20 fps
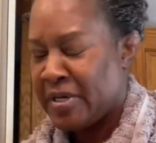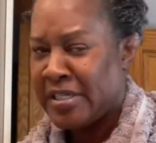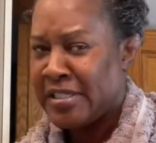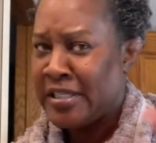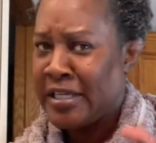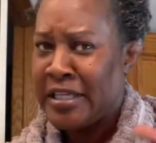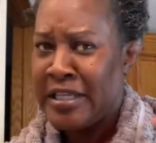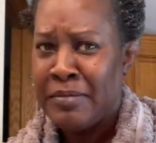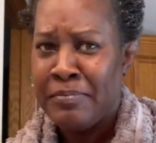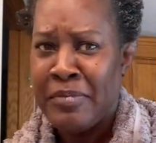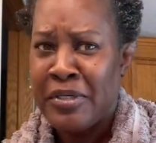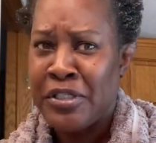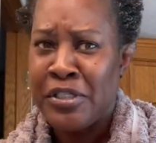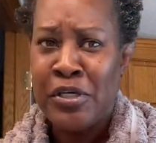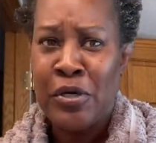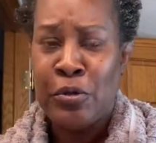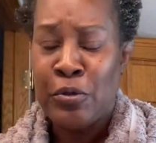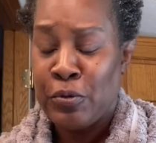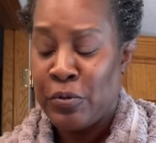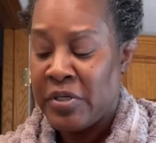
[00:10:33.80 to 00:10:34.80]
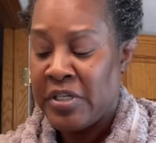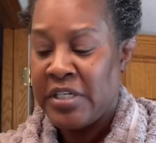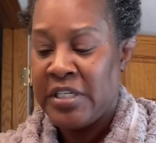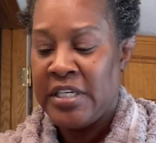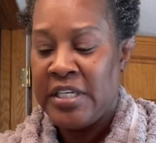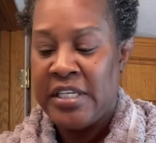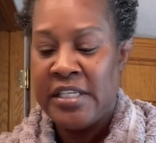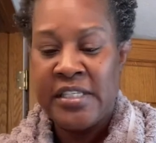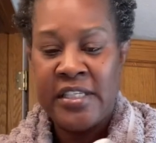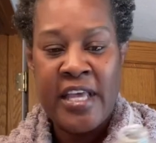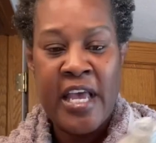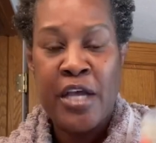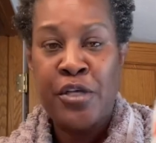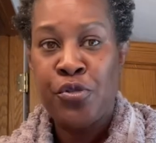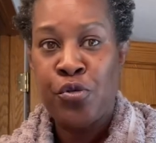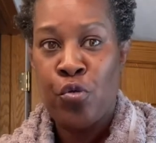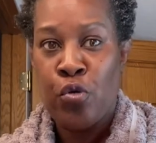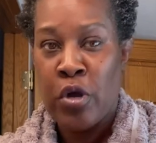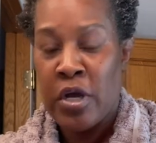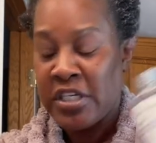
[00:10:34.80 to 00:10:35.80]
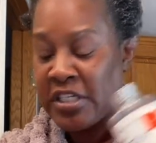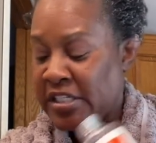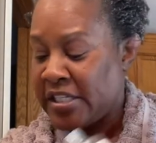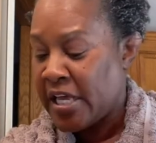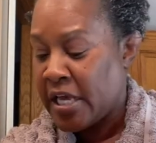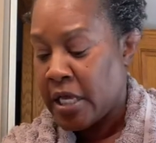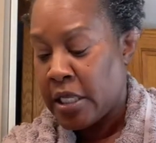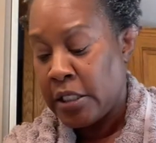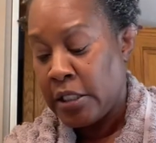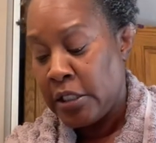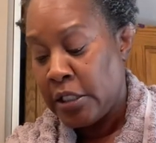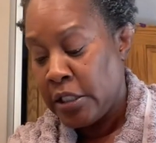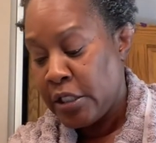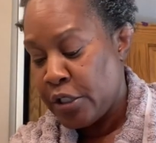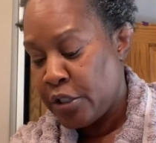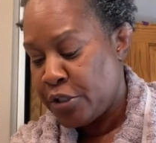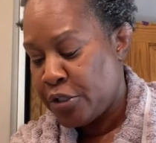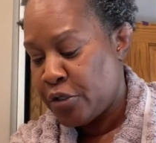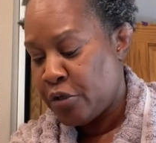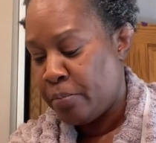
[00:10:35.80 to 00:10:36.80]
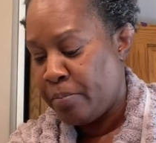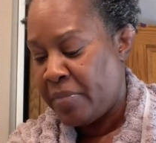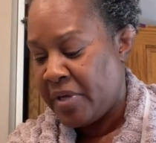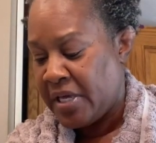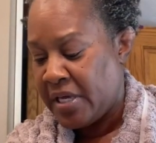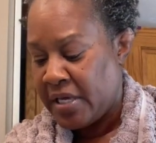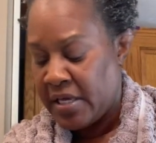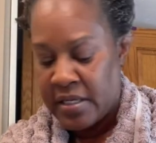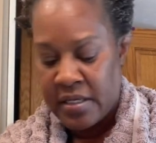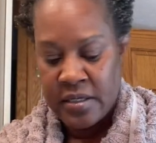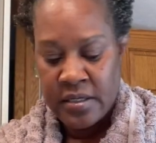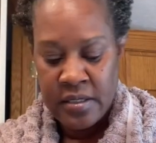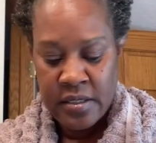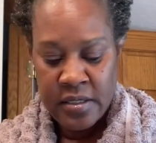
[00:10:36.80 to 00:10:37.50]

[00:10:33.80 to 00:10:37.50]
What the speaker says: it's nothing but total goodness. Castor oil, I just take a little bit.